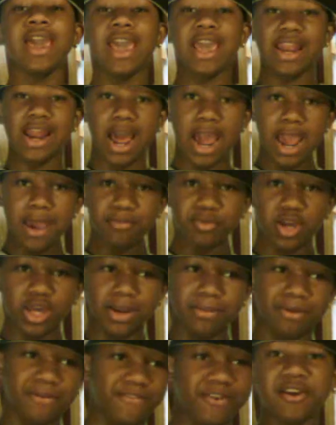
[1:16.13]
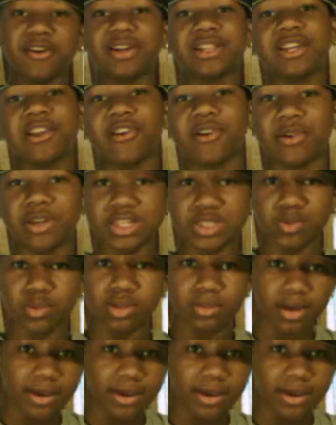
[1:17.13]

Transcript: And I'm going to be very clear on this one.